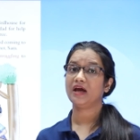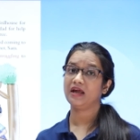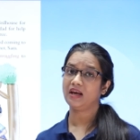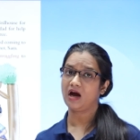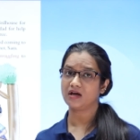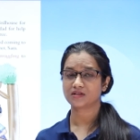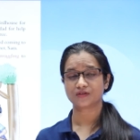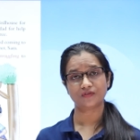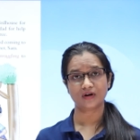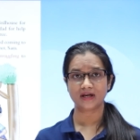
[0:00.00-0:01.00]
and asked
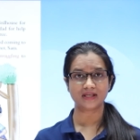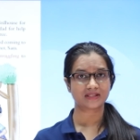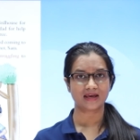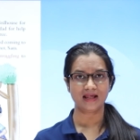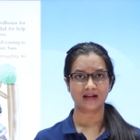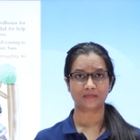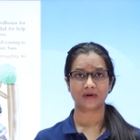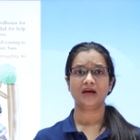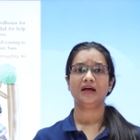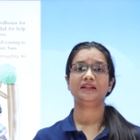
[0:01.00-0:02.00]
for his help,
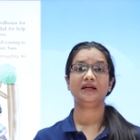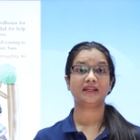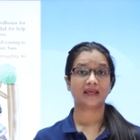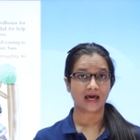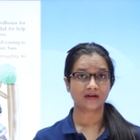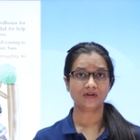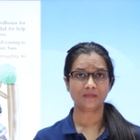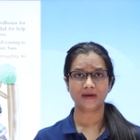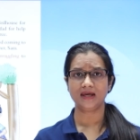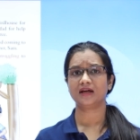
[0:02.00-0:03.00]
that can we
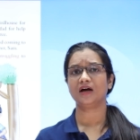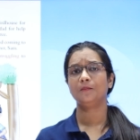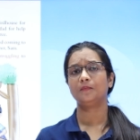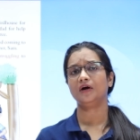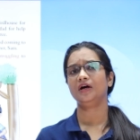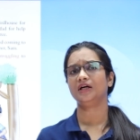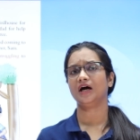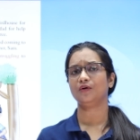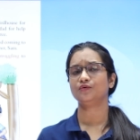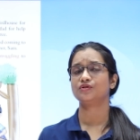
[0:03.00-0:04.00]
make a
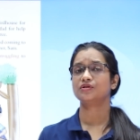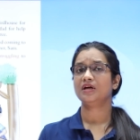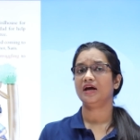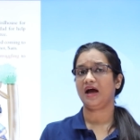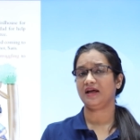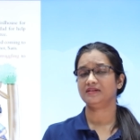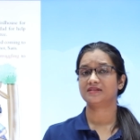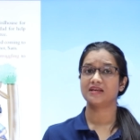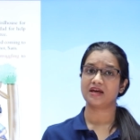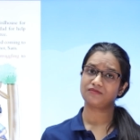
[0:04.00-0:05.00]
birdhouse and
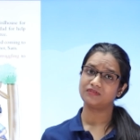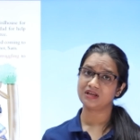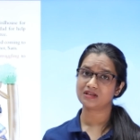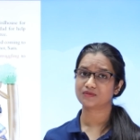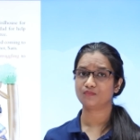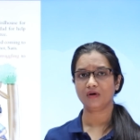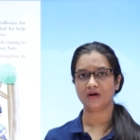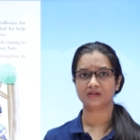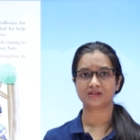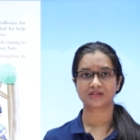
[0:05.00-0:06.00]
save these
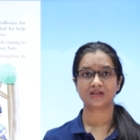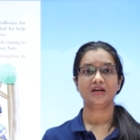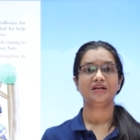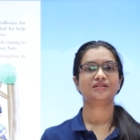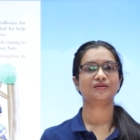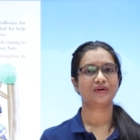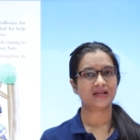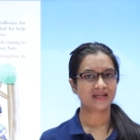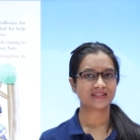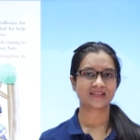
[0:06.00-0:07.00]
birds? So
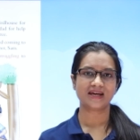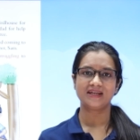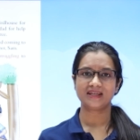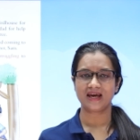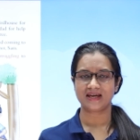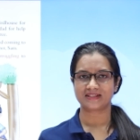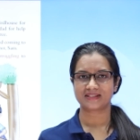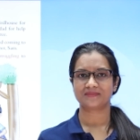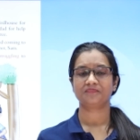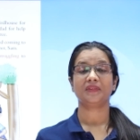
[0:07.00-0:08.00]
he said
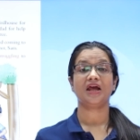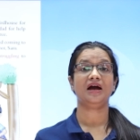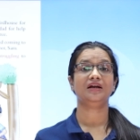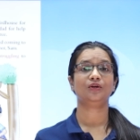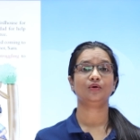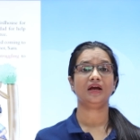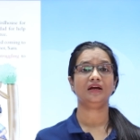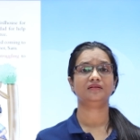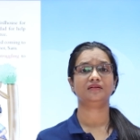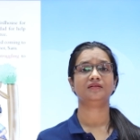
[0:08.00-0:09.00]
yes, and
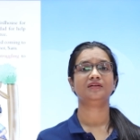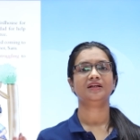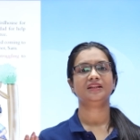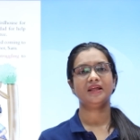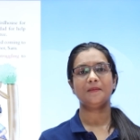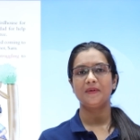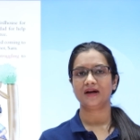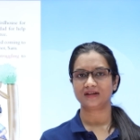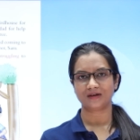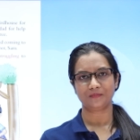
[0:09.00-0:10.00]
together they
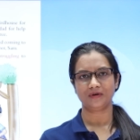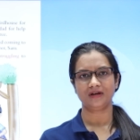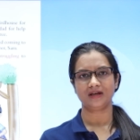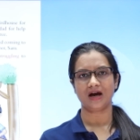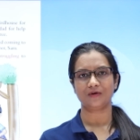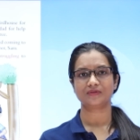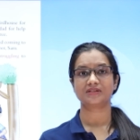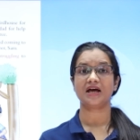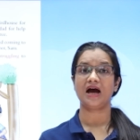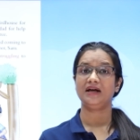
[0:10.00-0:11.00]
built a
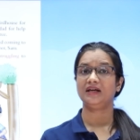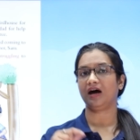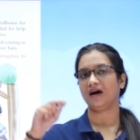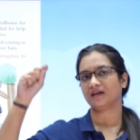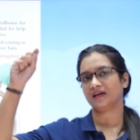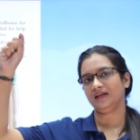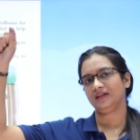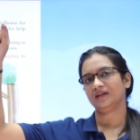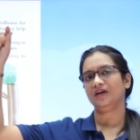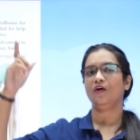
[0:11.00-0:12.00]
birdhouse and hung
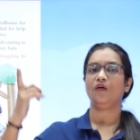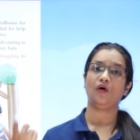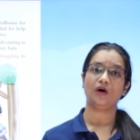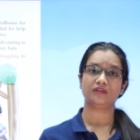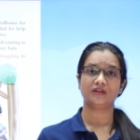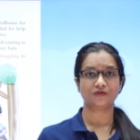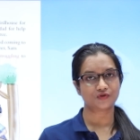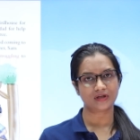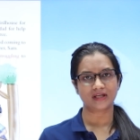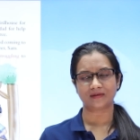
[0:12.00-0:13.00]
it on the
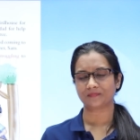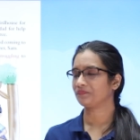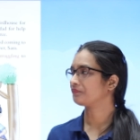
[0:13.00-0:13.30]
tree.